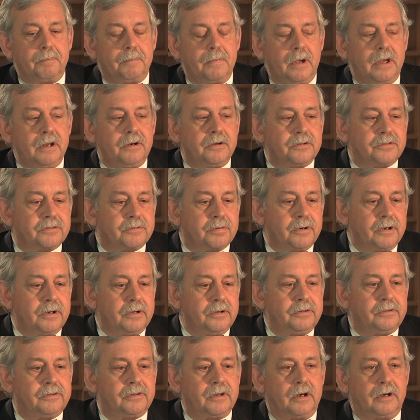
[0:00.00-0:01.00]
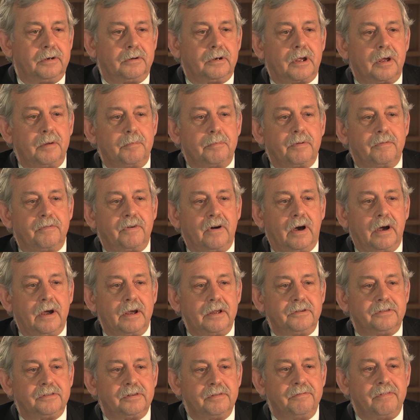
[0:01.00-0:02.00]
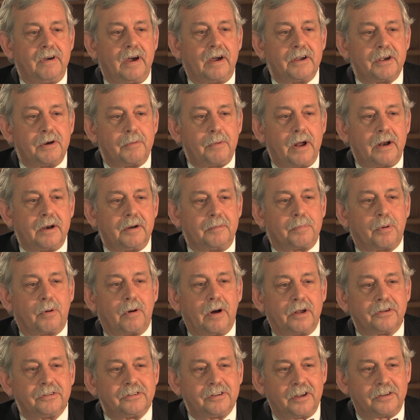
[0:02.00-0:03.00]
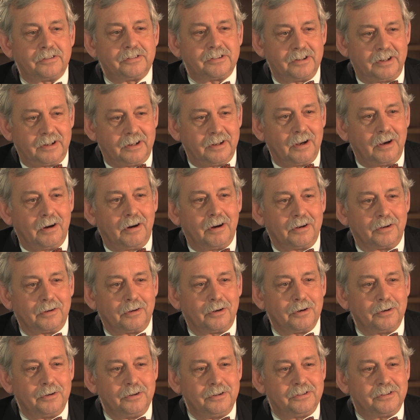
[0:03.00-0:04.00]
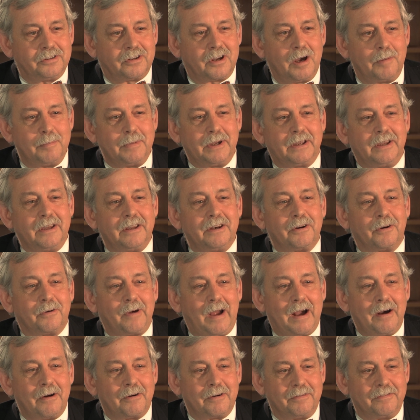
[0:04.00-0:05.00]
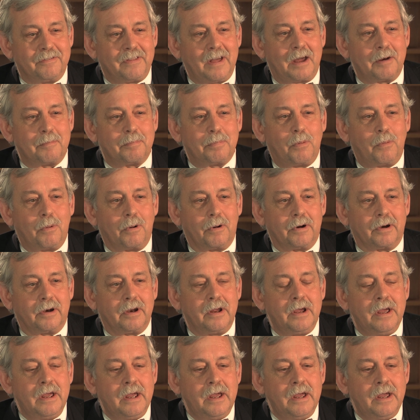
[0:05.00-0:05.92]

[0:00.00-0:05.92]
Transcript: industries that can provide some value-added processing on goods coming in or out of that port